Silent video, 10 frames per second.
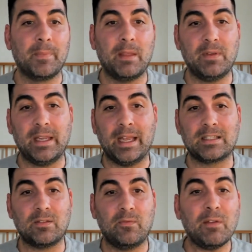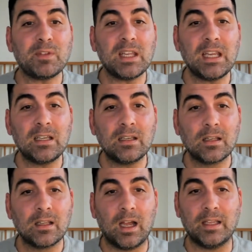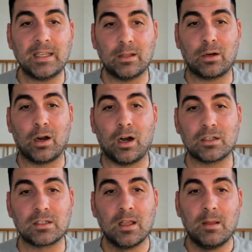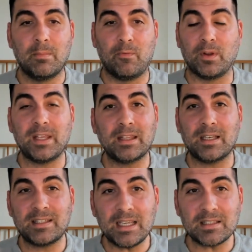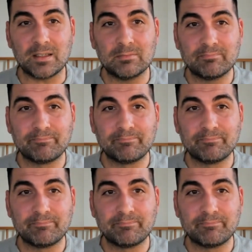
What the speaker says: he gets 15 yellow cards before the end of the season,